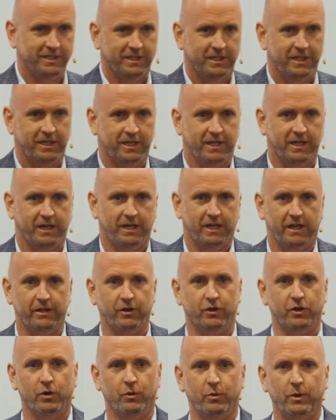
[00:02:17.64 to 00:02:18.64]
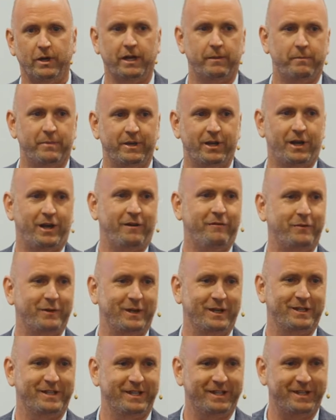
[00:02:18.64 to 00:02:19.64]
I don't know what I bit off when
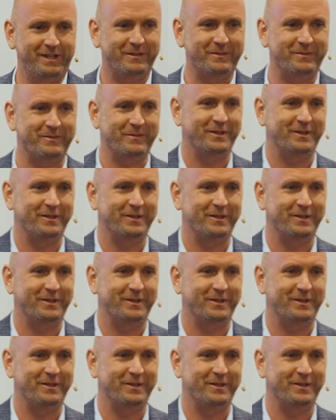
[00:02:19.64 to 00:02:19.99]
I did it.